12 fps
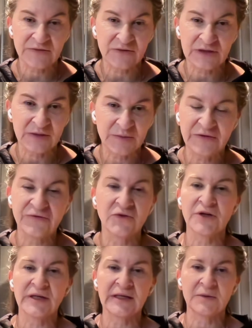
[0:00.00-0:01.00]
really,
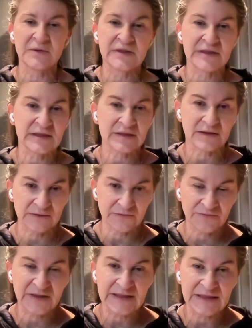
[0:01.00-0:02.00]
before he was
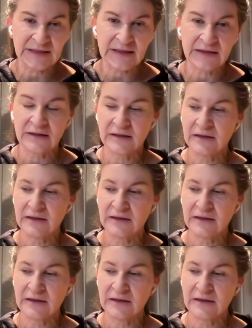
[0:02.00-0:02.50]
reading